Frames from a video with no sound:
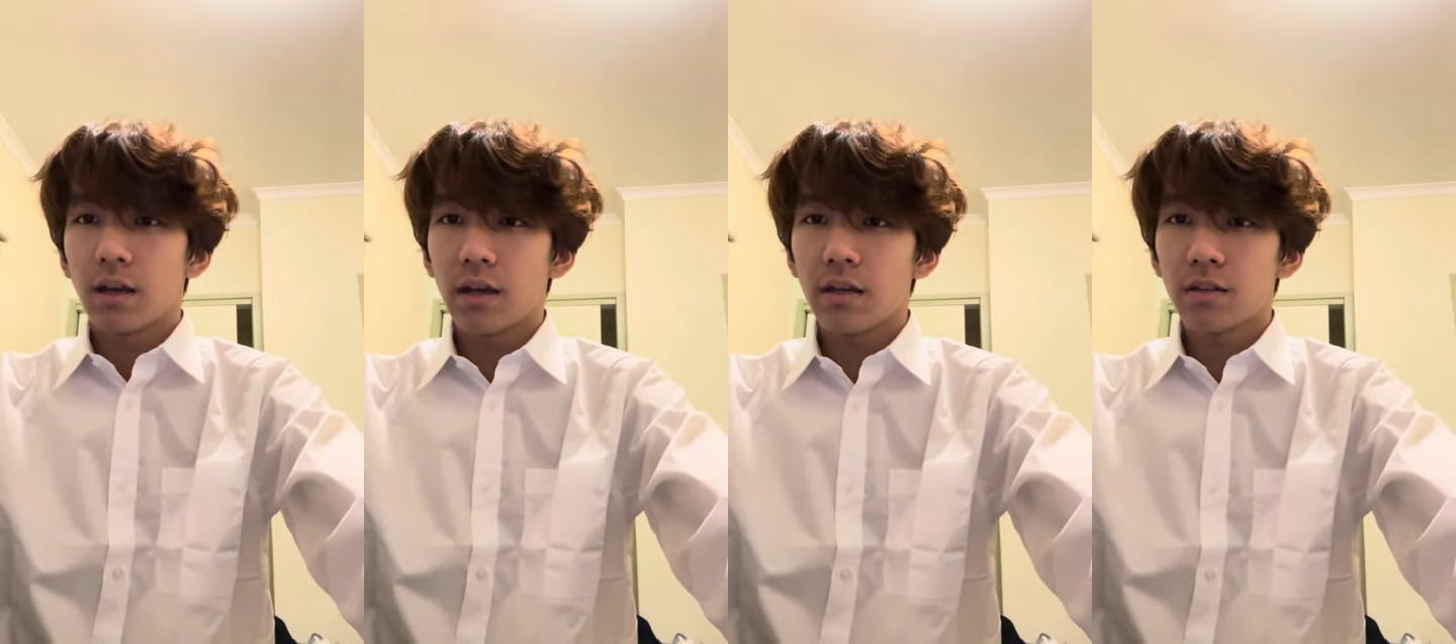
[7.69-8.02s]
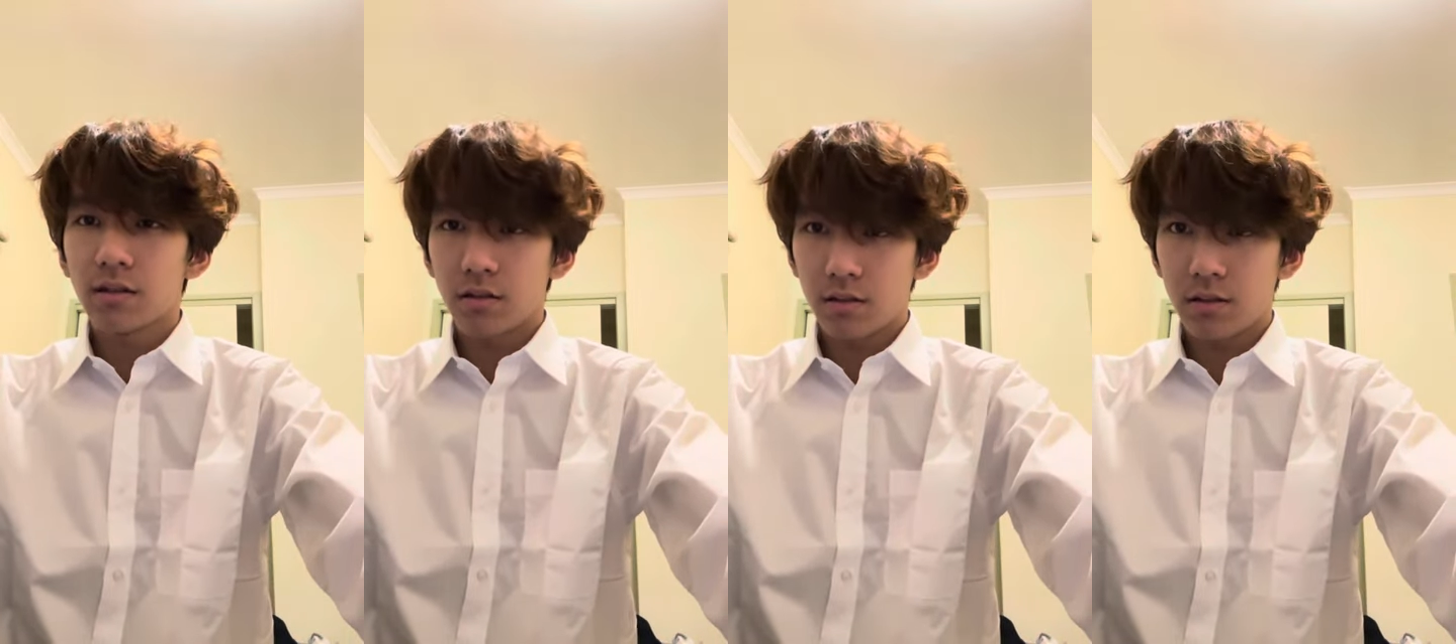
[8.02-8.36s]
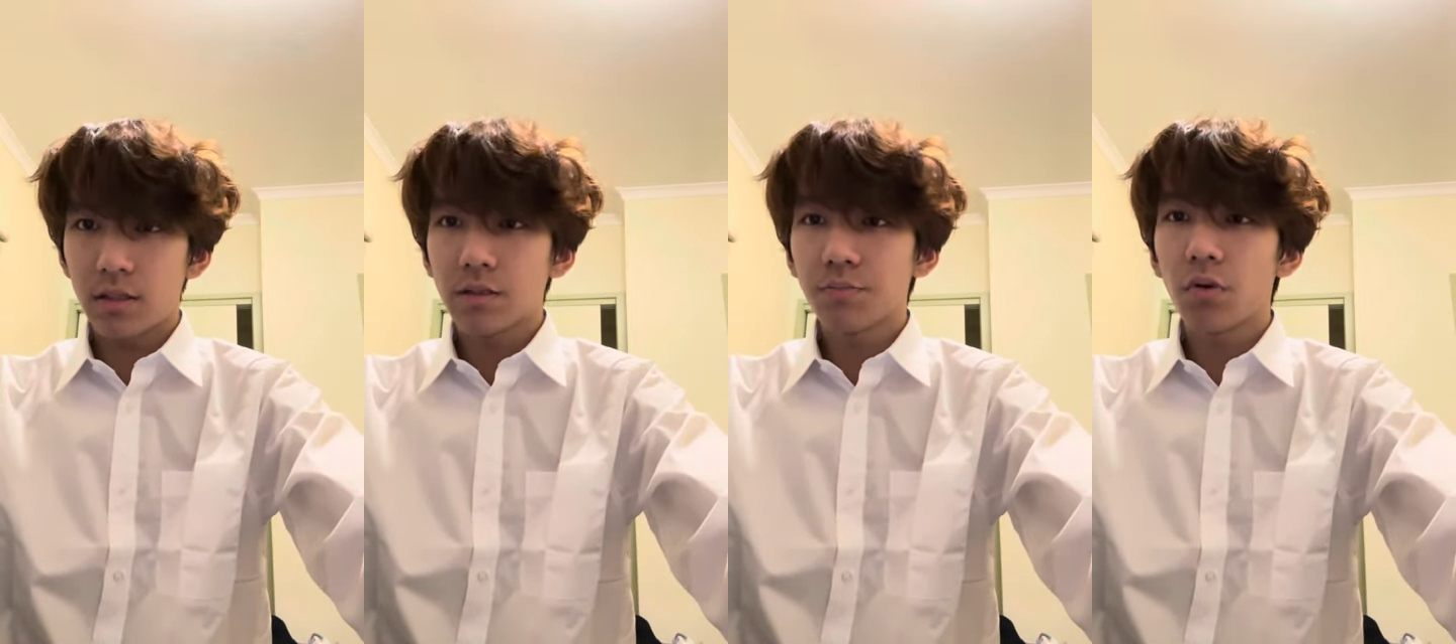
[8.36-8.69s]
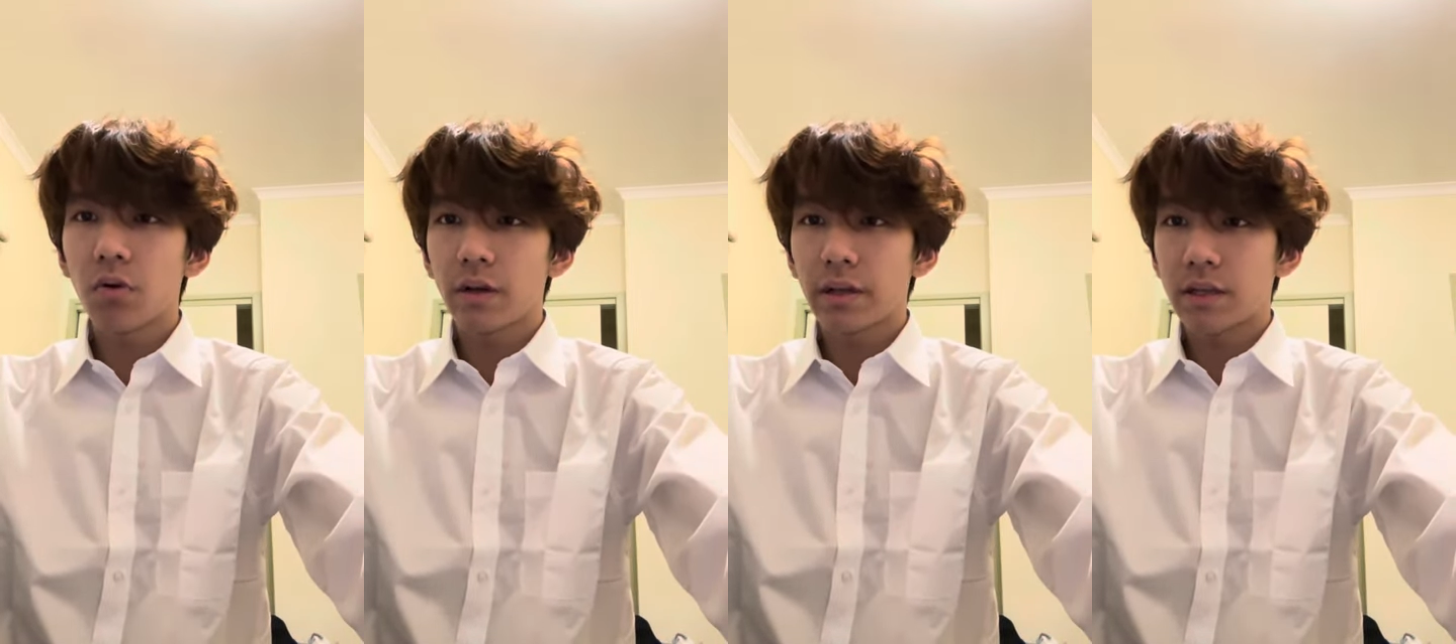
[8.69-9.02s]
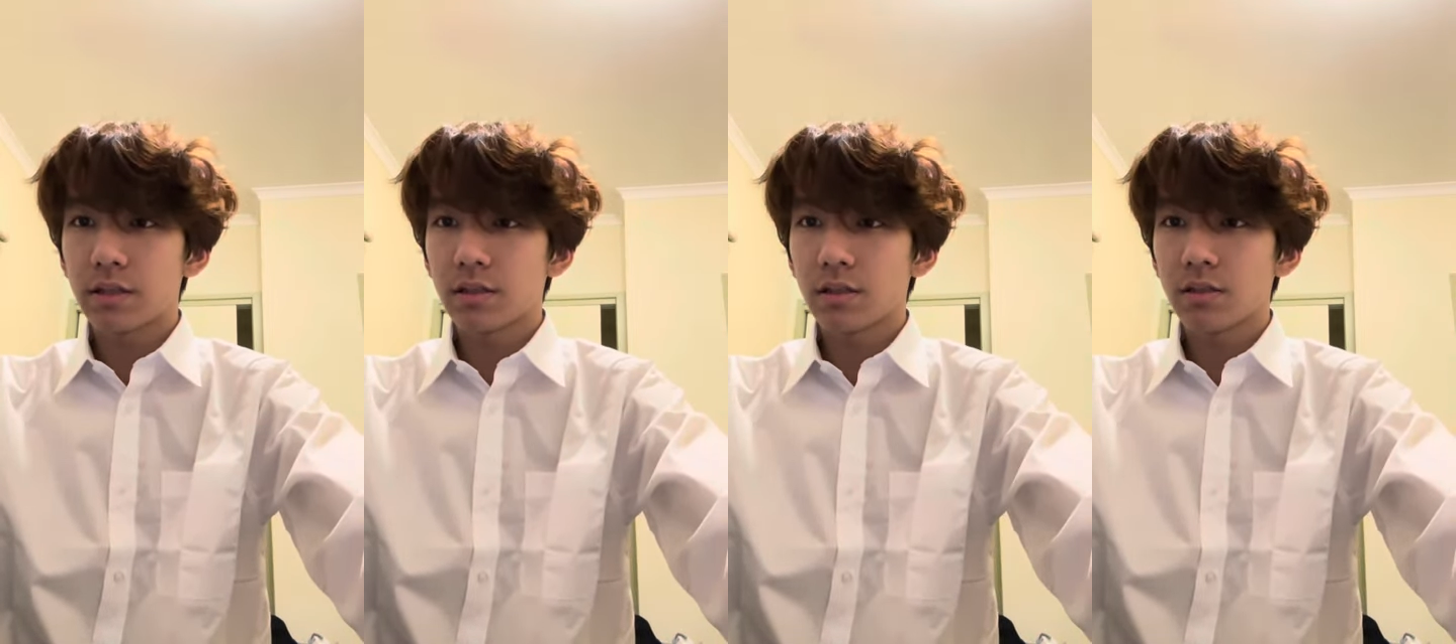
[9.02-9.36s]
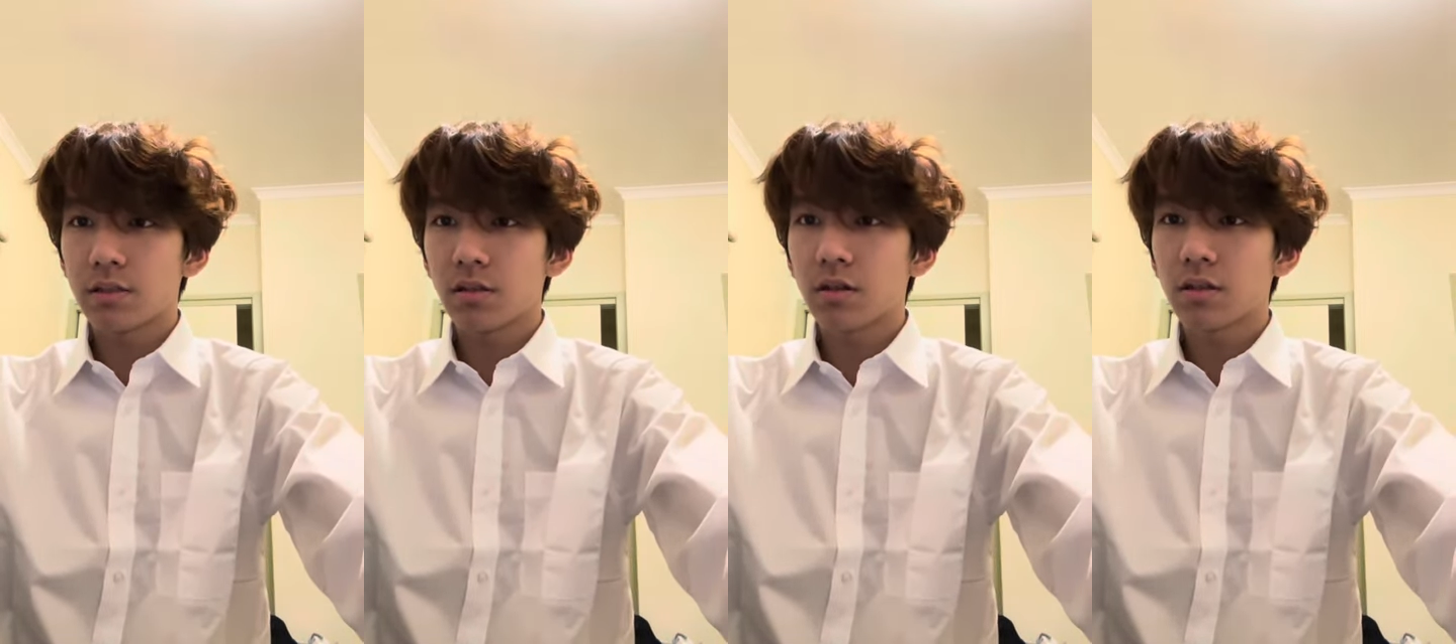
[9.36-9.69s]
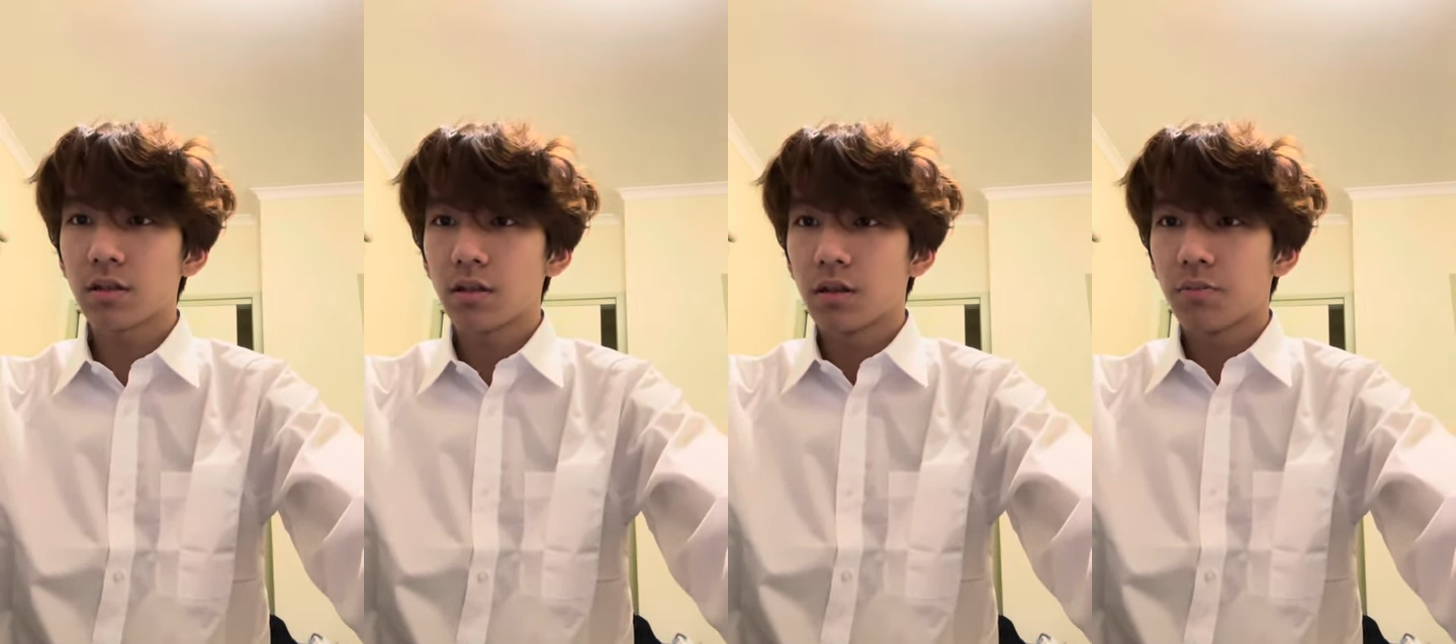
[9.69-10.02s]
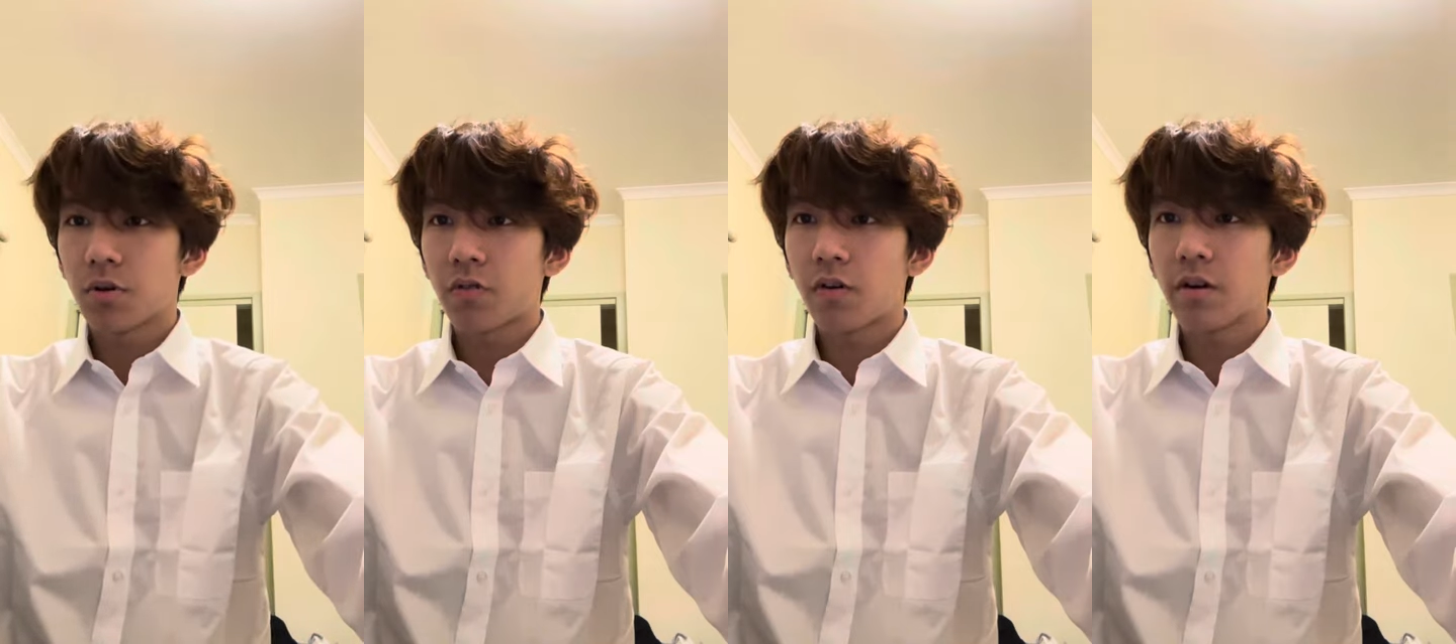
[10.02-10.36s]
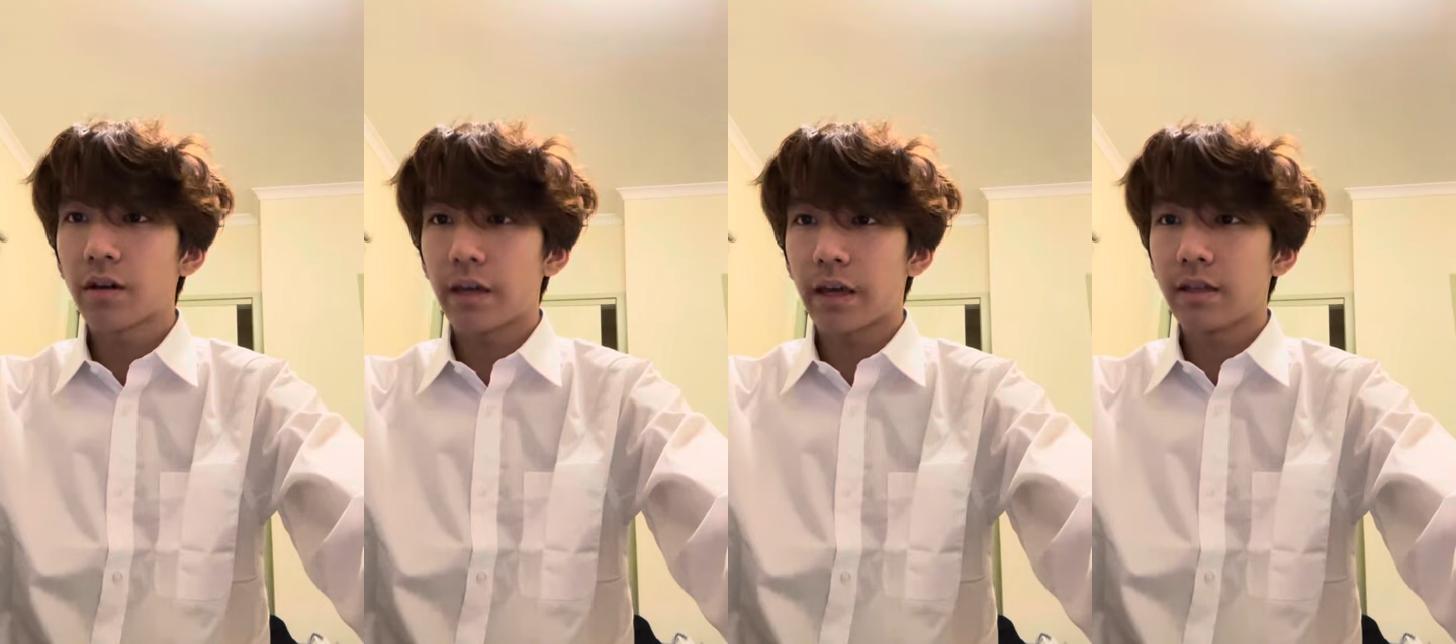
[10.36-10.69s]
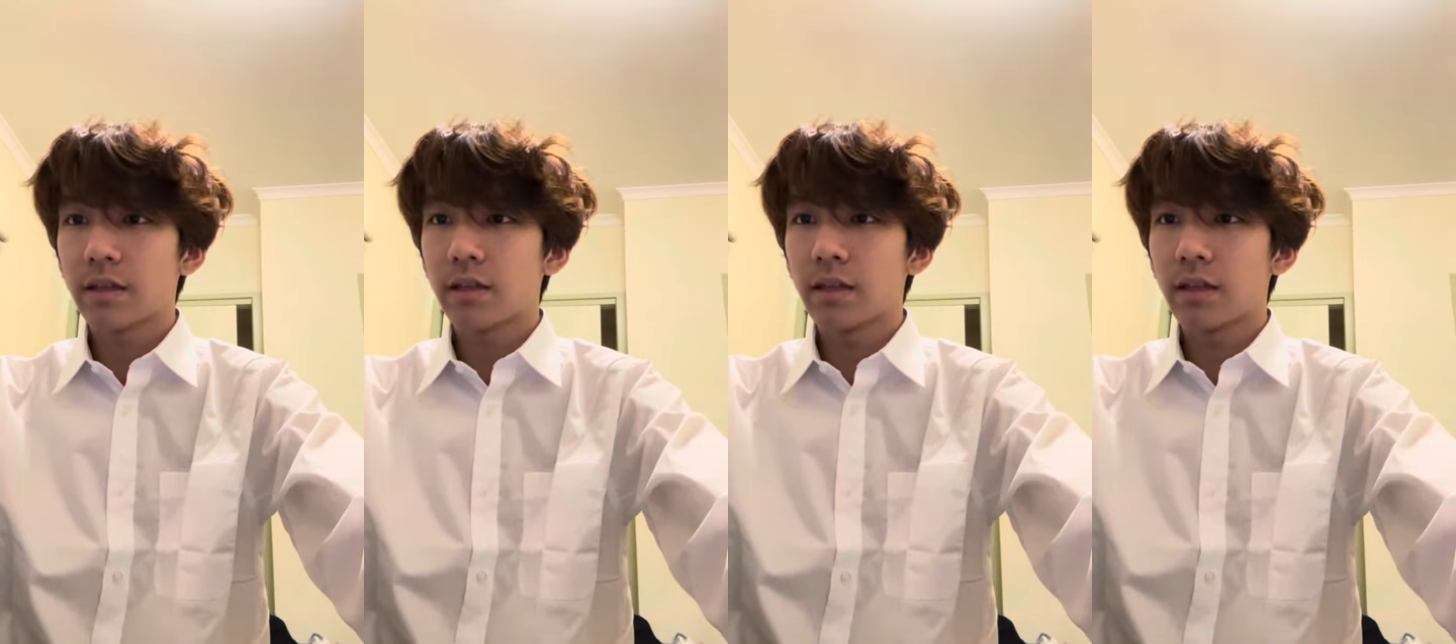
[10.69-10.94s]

And this book is a thought-provoking and